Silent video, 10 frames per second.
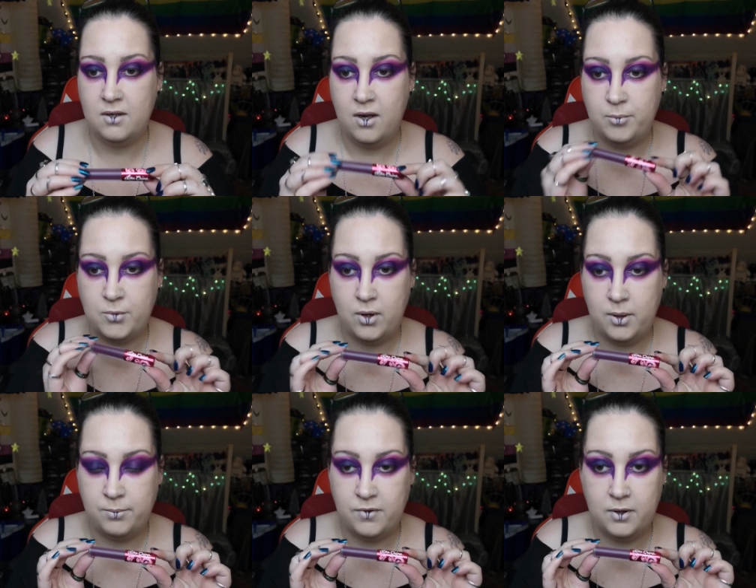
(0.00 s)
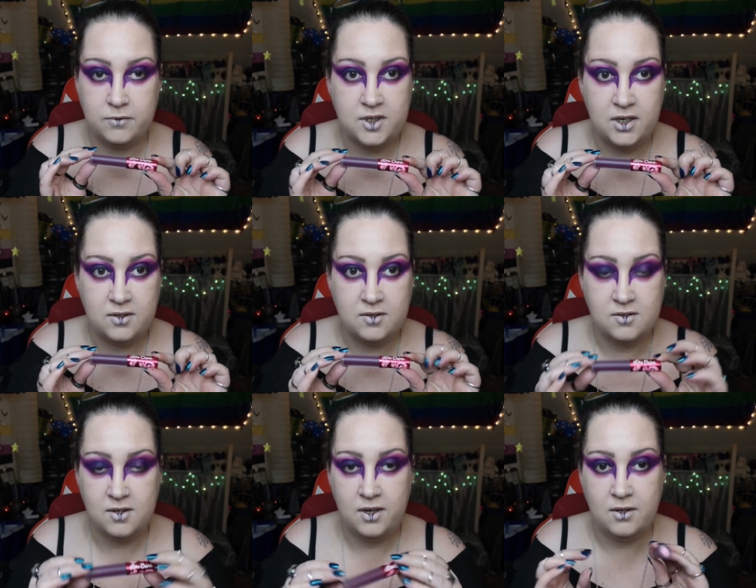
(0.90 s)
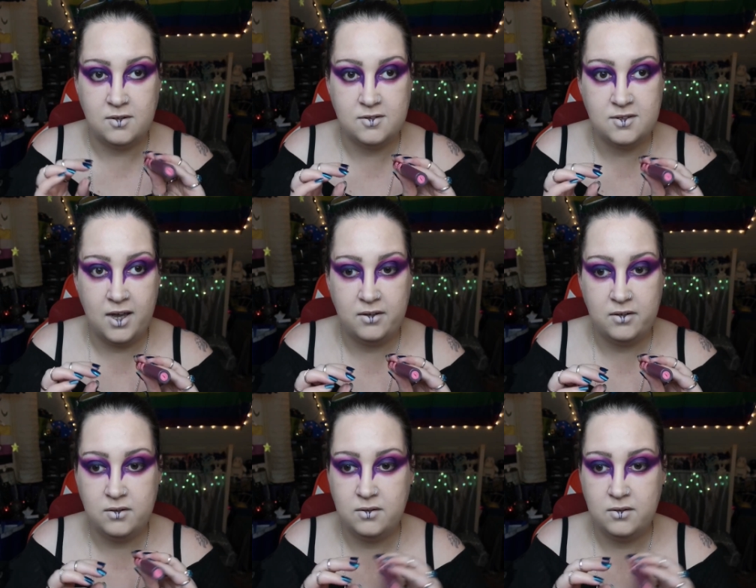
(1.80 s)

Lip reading: Lime Crime Velveteens in Scandal,